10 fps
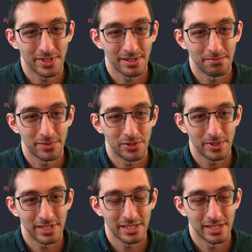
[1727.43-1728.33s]

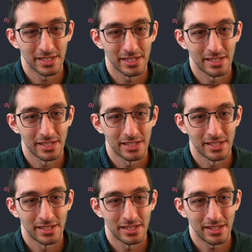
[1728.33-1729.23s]
component.
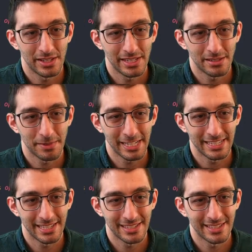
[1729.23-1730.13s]
No, that doesn't make any
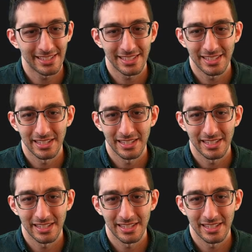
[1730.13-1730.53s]
sense, does it?